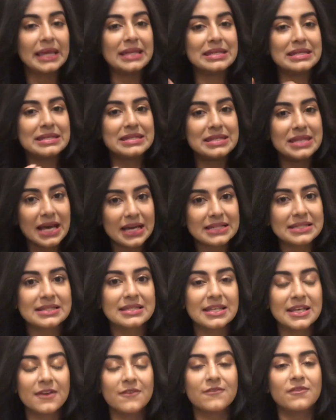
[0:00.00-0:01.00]
It does
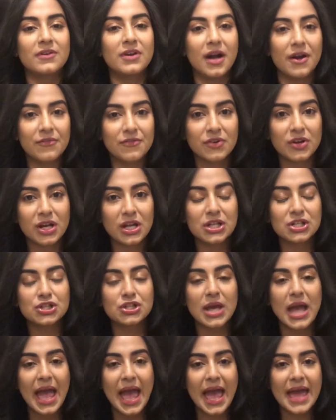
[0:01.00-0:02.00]
give
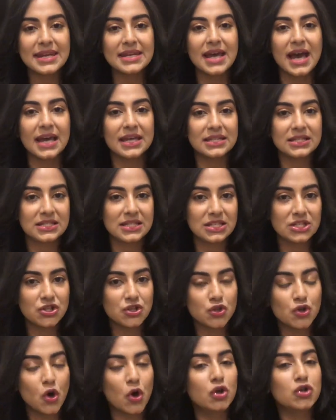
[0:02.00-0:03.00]
coverage, and I did
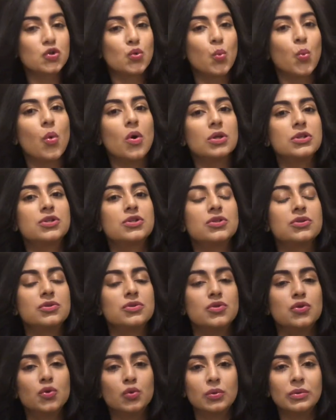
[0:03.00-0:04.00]
not want to
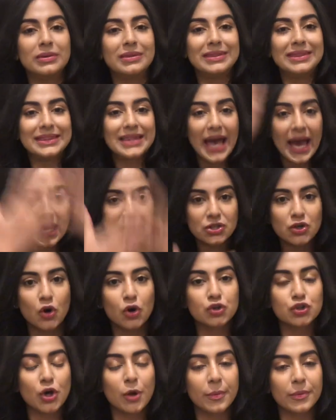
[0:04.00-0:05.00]
do that
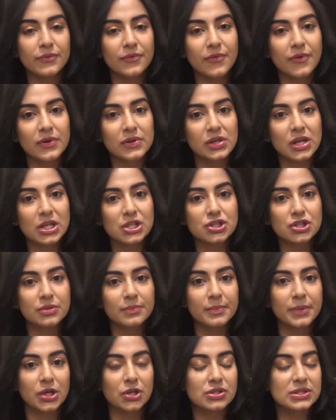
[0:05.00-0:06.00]
on top of the
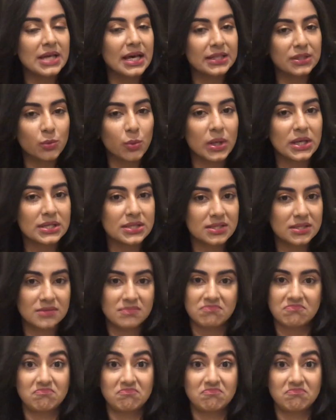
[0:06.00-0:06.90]
foundation because otherwise,